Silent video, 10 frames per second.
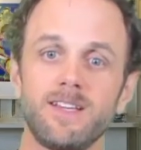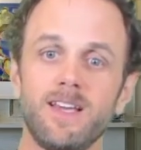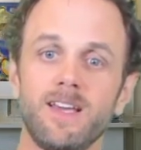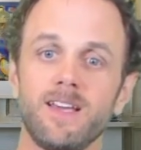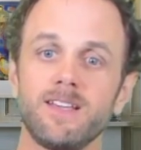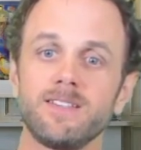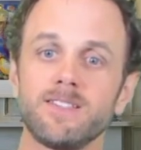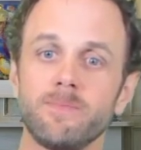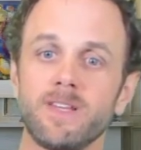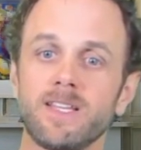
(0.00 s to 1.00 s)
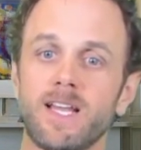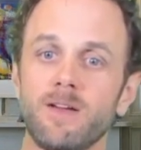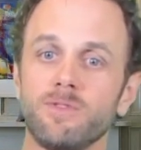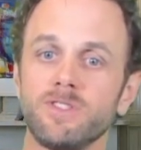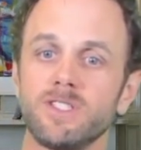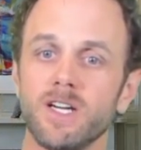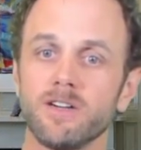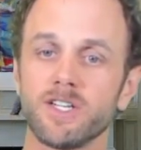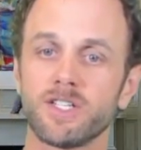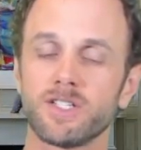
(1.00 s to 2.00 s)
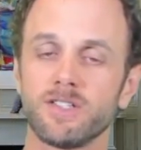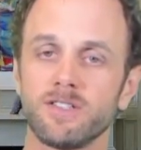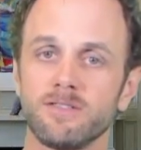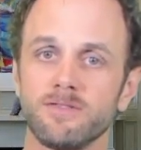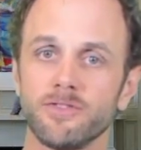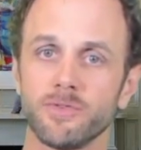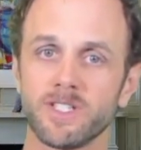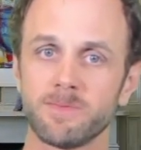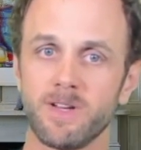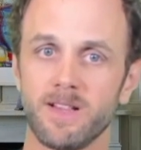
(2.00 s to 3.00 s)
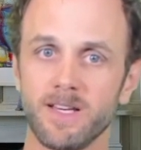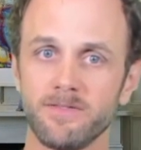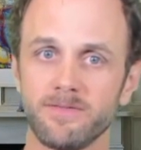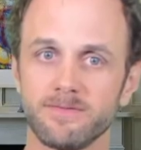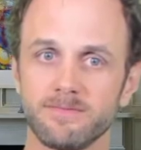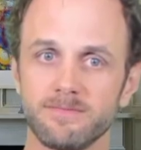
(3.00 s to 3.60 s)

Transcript: and something that I will cherish for the rest of my life,